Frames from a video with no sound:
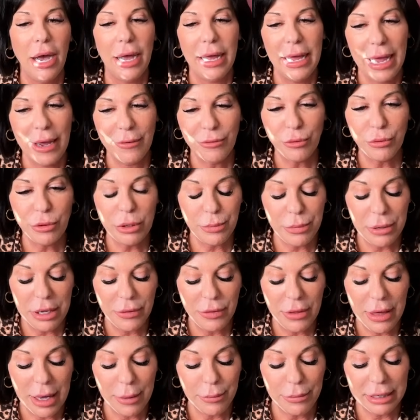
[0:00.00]
I have to
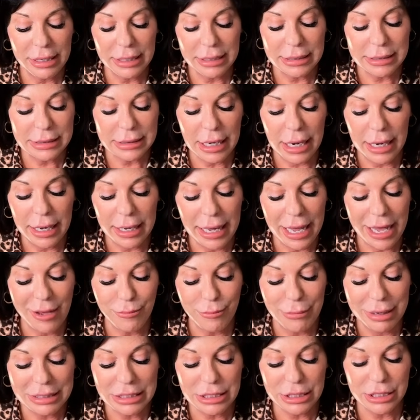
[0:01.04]
repeat that because I have
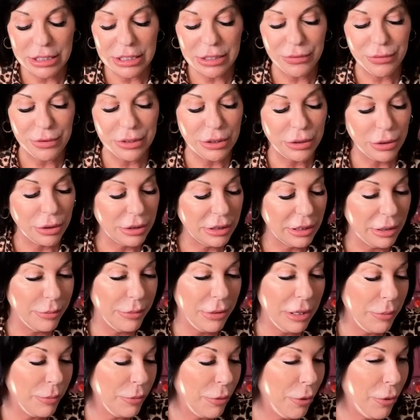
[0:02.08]
messages for certain
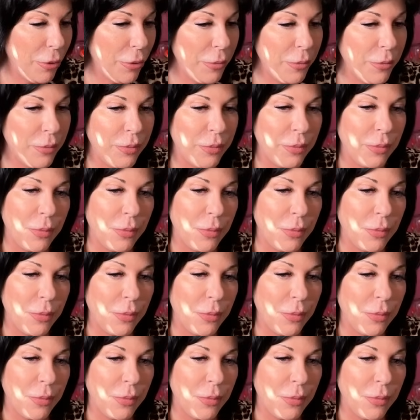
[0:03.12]
people,